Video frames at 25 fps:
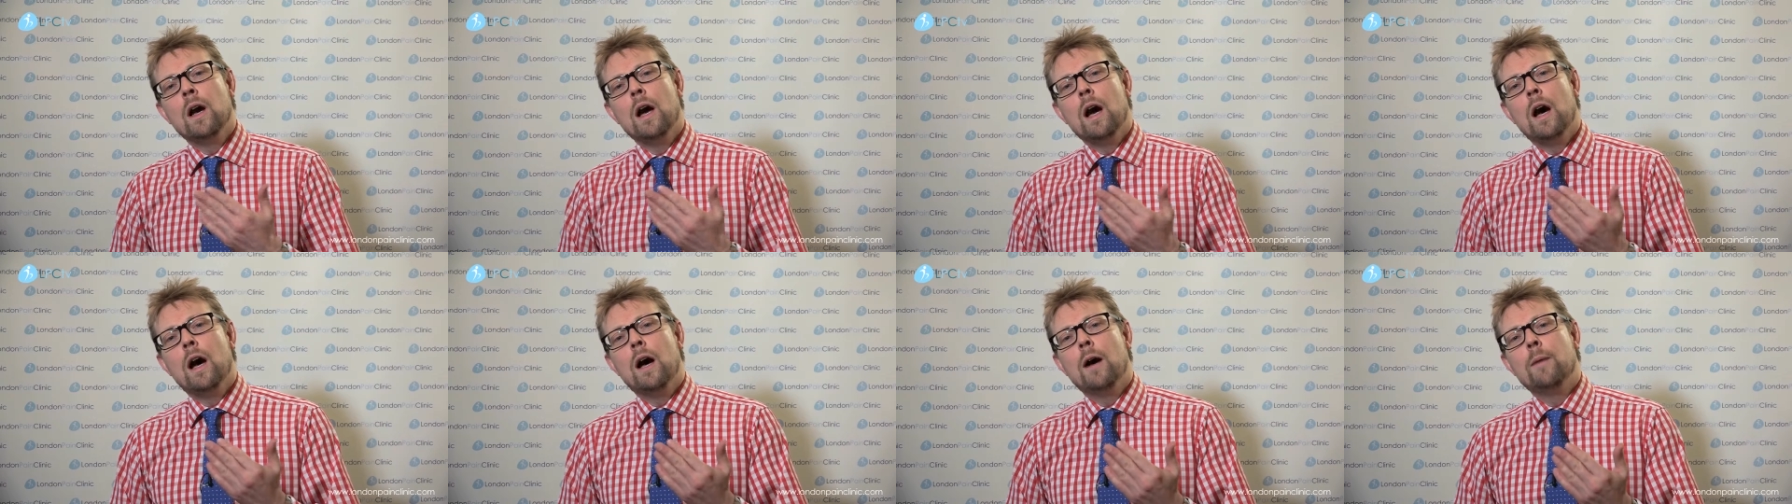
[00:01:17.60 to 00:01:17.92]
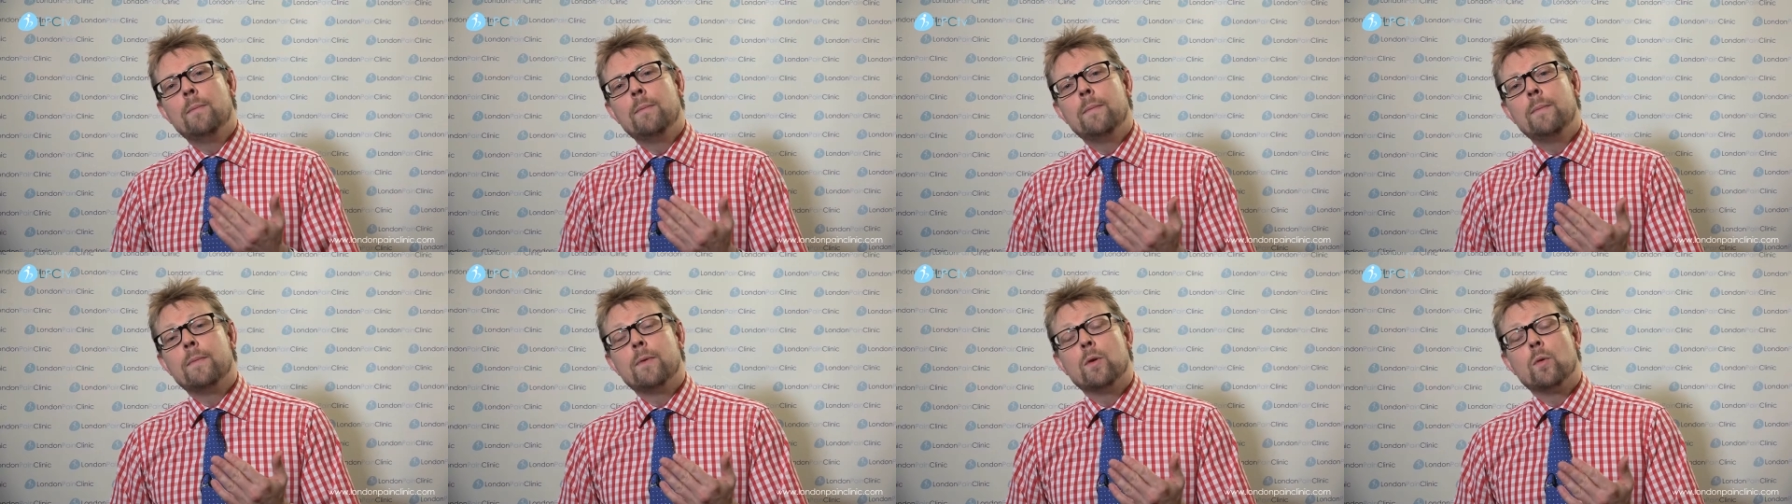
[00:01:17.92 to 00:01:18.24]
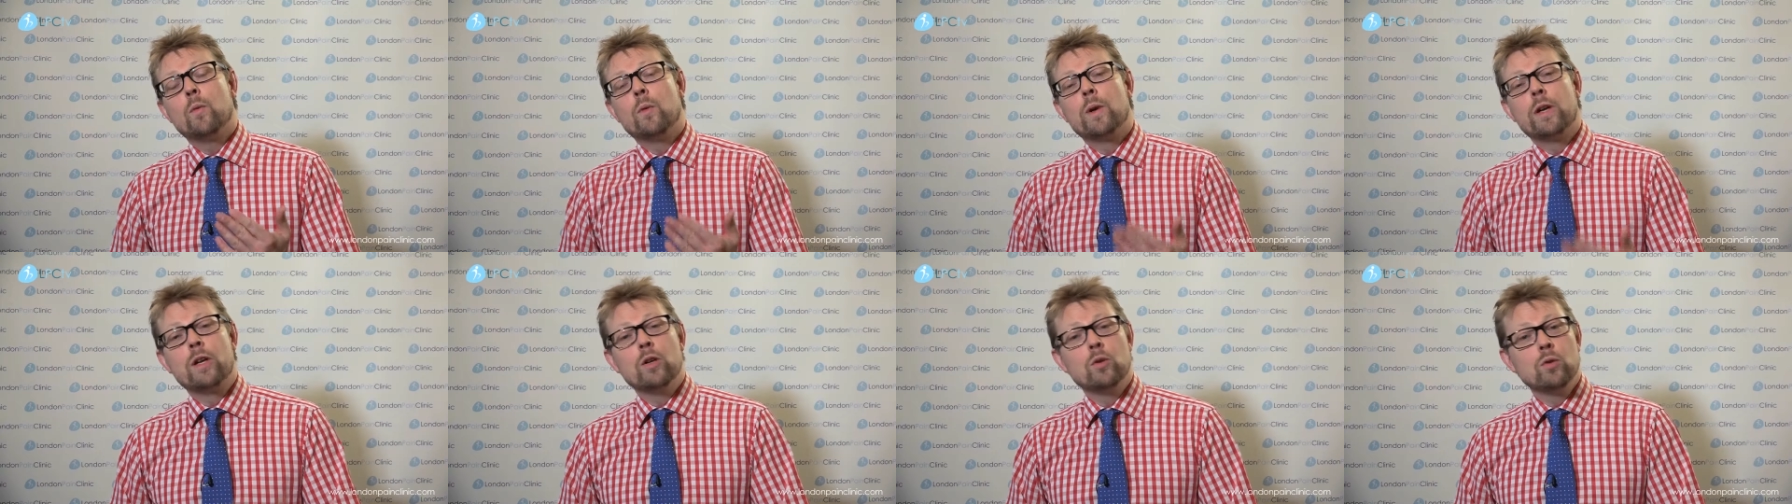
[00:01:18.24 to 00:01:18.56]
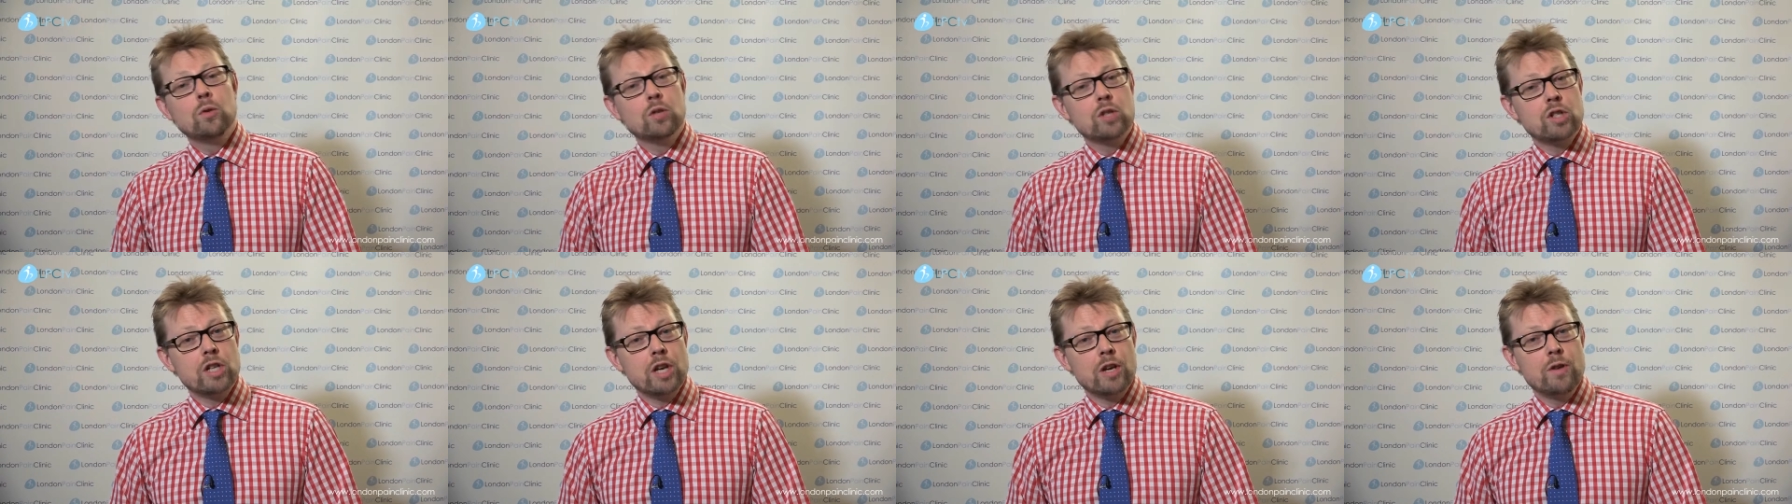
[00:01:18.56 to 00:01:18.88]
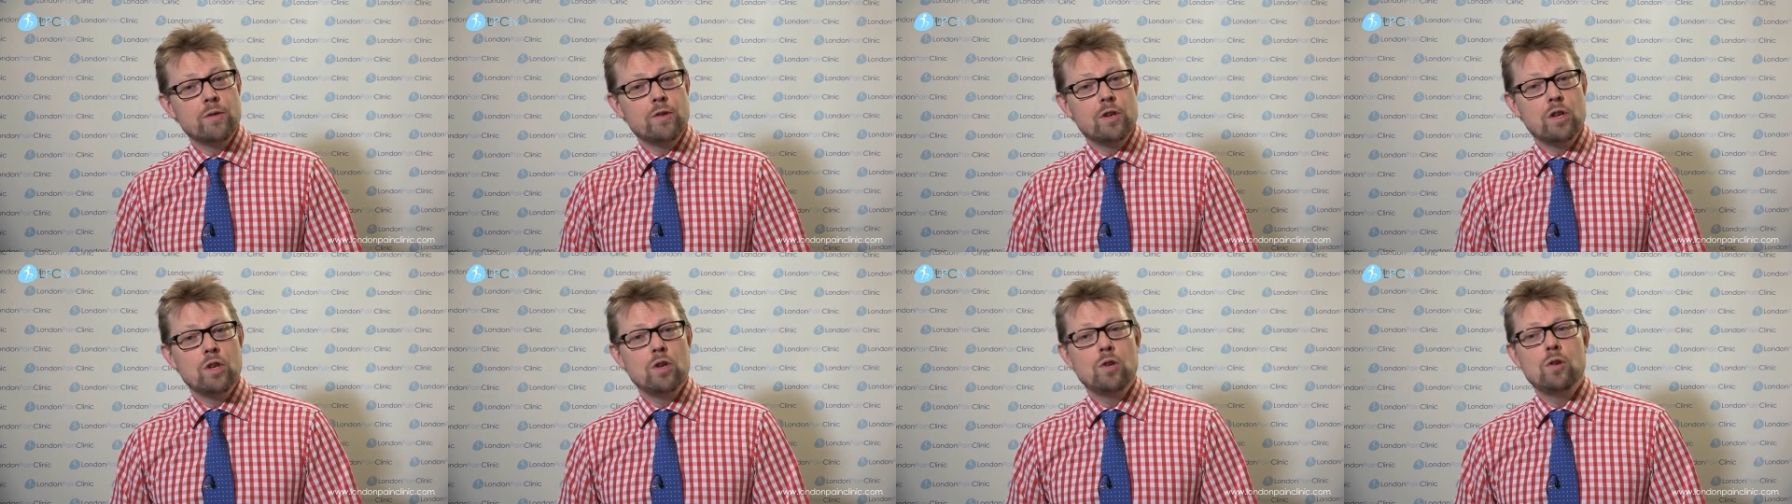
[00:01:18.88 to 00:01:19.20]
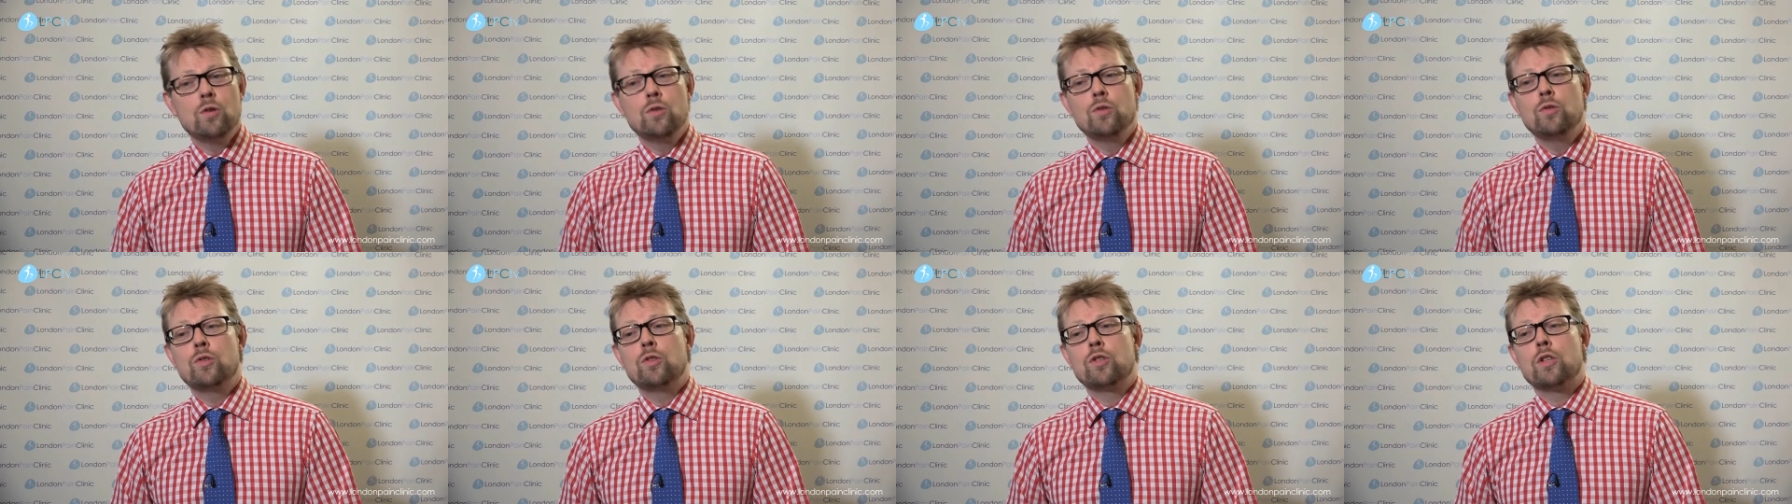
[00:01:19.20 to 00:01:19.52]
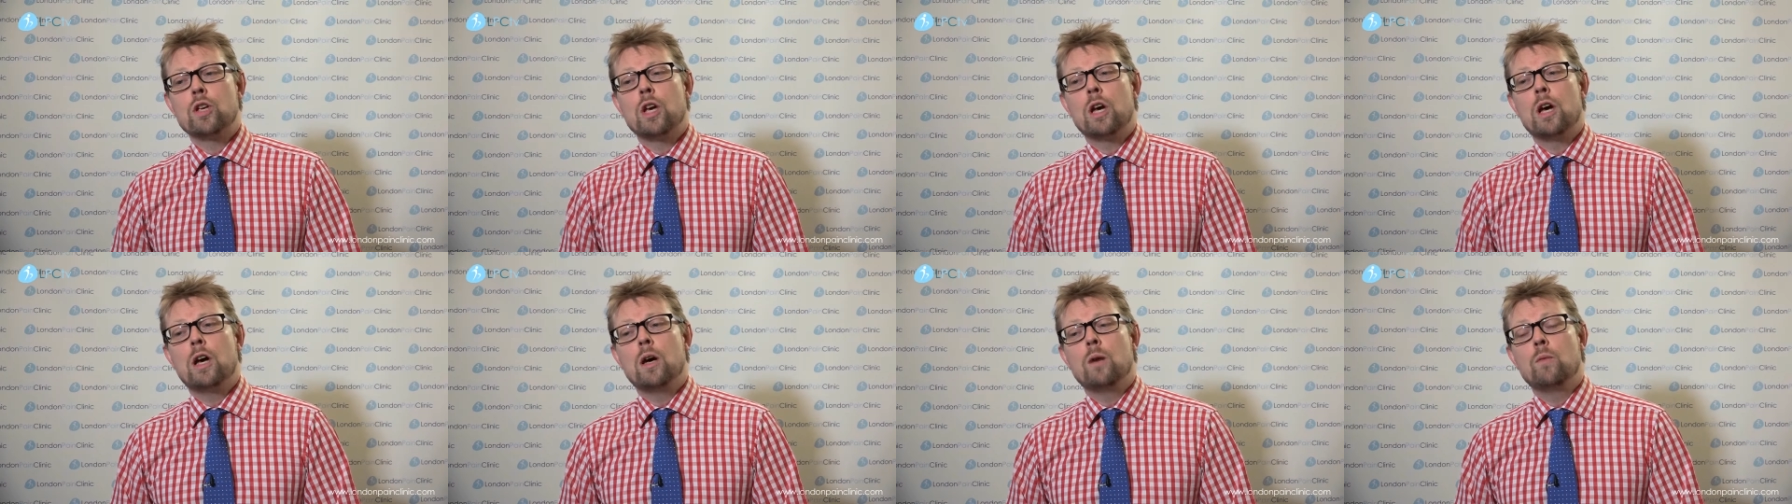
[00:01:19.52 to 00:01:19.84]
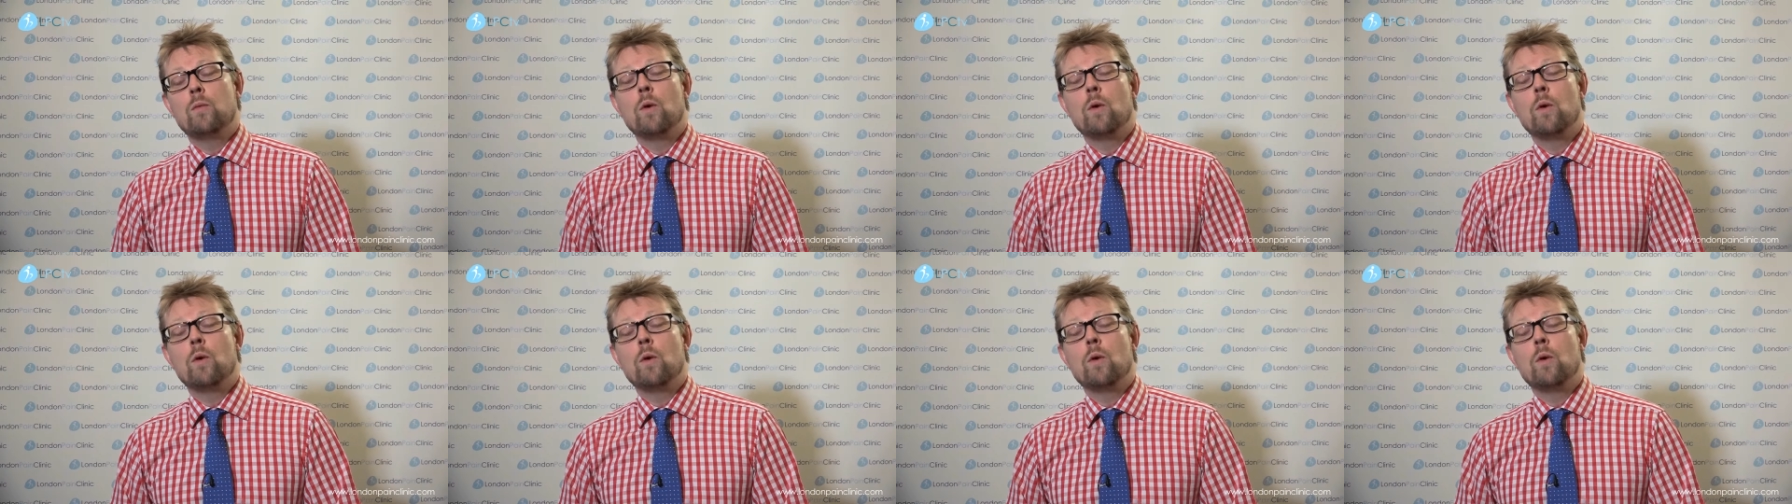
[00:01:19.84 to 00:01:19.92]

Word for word: Um, we also use uh,